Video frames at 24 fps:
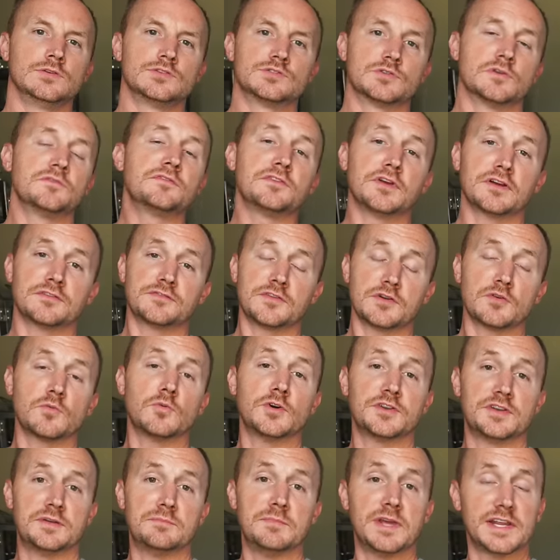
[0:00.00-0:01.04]
So if you're out there
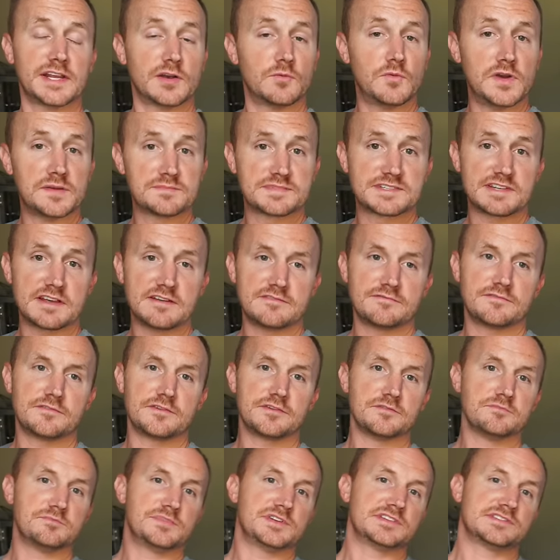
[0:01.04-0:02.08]
wanting to make a website for
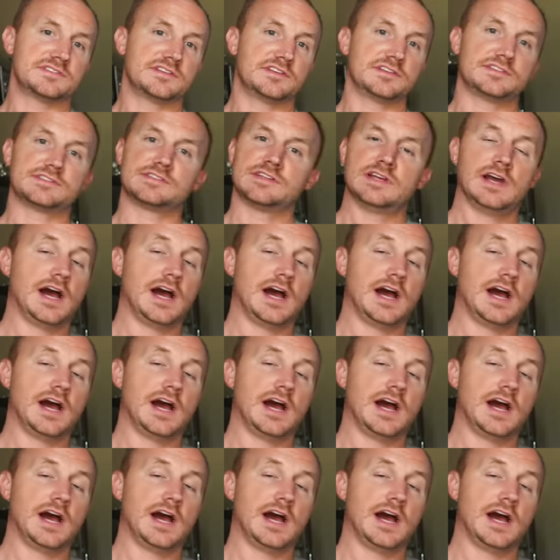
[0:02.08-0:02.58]
your business,